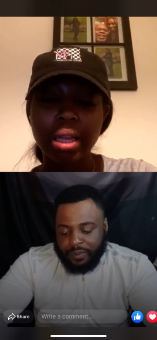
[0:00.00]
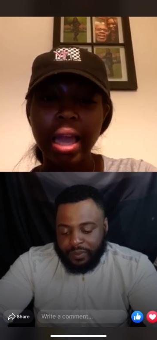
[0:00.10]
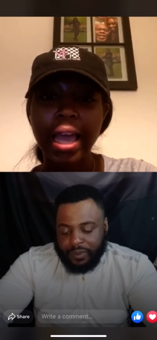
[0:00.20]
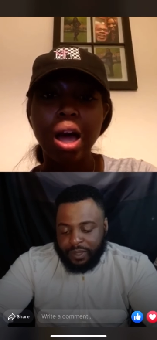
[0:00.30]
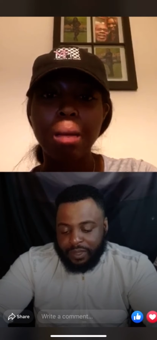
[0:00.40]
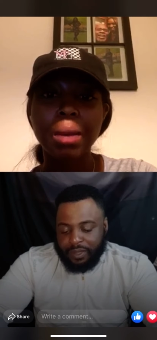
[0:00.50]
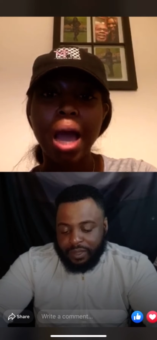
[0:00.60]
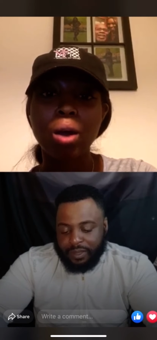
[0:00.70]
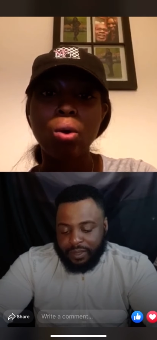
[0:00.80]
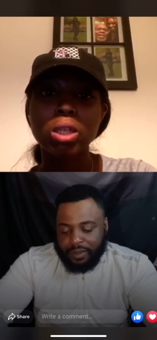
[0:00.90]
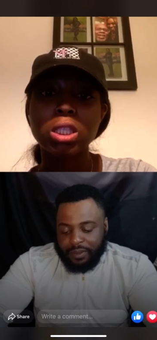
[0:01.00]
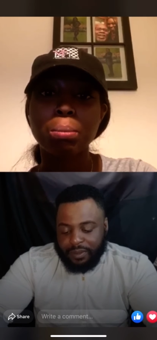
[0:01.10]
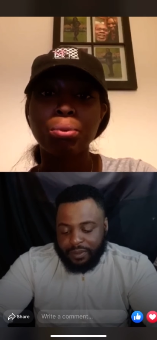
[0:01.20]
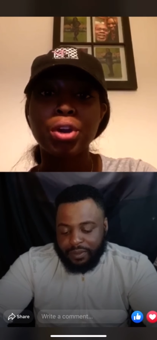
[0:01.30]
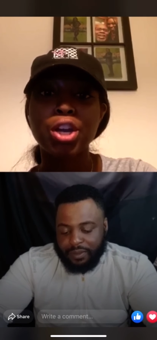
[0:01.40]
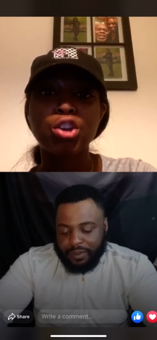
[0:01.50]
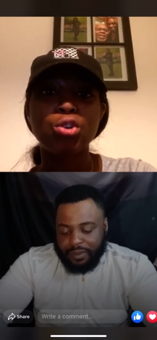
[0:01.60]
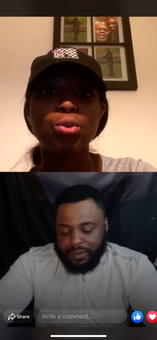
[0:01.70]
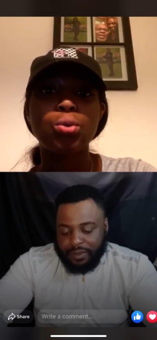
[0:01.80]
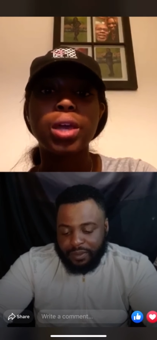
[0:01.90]
Speaker 1: Like, I'm not going to bring
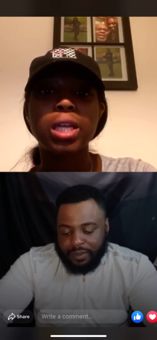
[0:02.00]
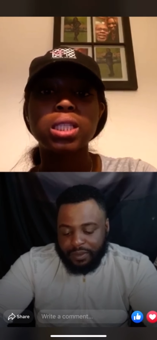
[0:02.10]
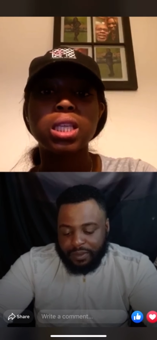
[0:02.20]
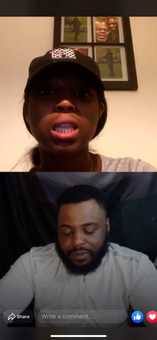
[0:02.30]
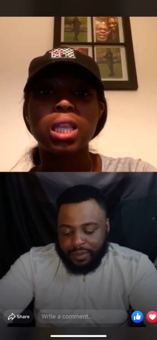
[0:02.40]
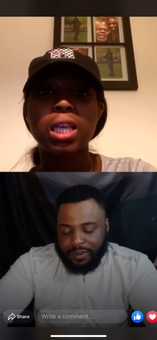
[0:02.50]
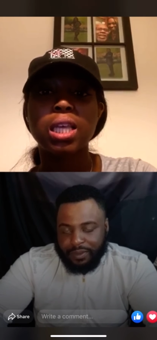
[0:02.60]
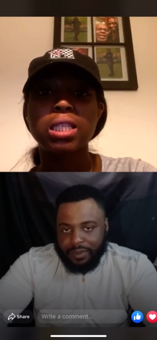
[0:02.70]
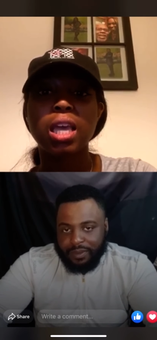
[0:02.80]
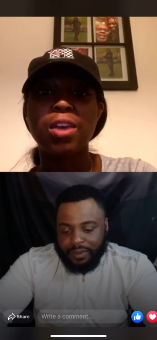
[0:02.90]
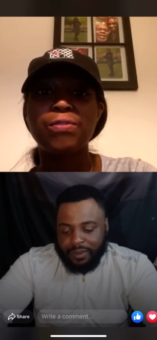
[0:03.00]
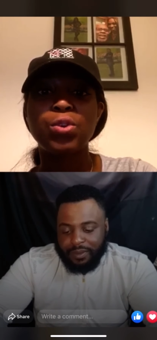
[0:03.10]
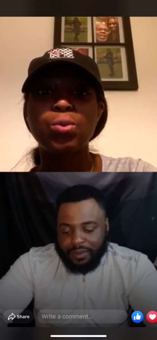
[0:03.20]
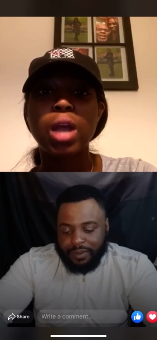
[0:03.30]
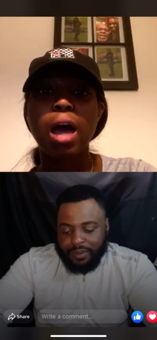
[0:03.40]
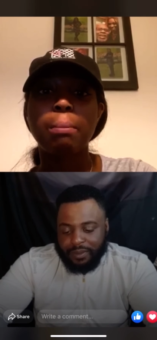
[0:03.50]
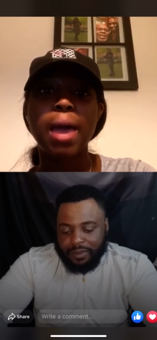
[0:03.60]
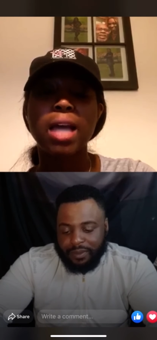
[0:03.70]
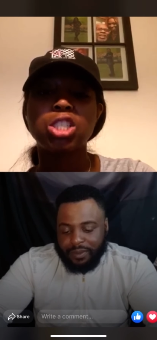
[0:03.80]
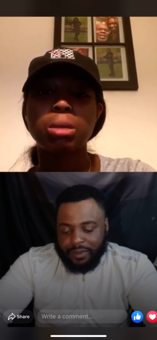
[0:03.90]
you into this if you're
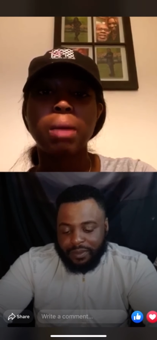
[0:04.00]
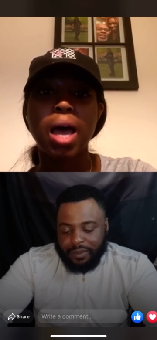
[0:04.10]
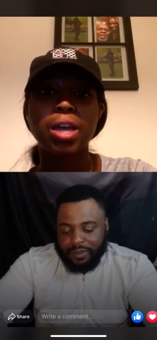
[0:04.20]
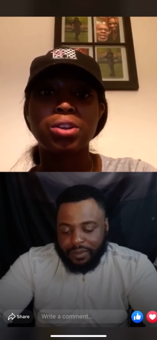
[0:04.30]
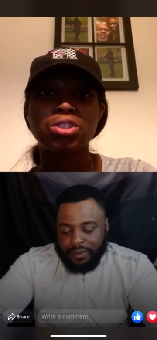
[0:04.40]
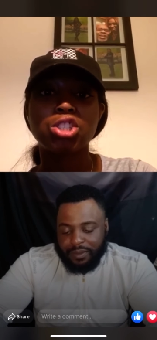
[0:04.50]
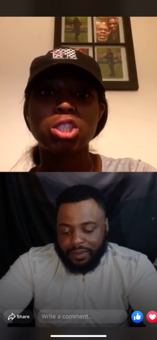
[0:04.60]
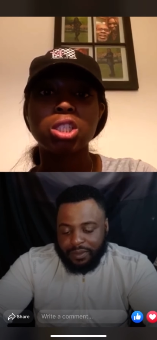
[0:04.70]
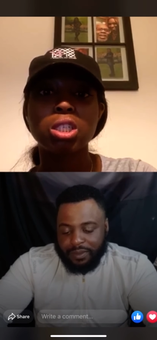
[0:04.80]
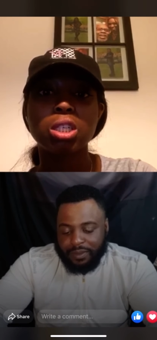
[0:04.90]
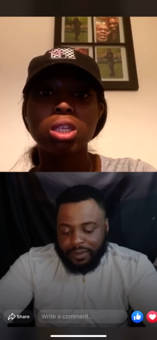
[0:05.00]
not matching my energy